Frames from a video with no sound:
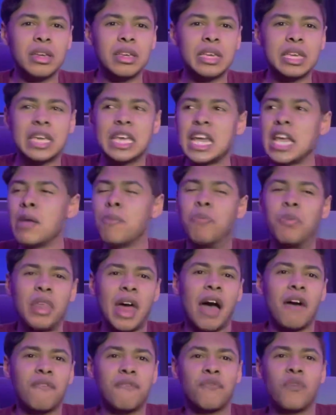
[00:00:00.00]
keep
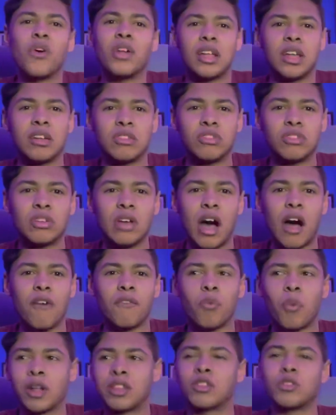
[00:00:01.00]
that footage
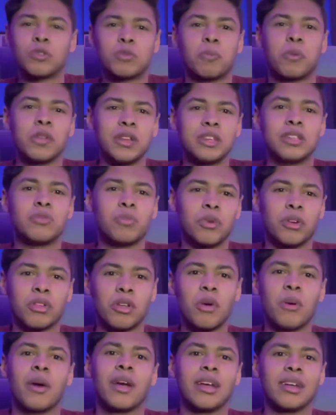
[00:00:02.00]
of what those police were
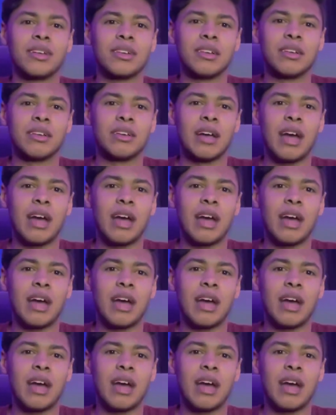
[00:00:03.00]
doing?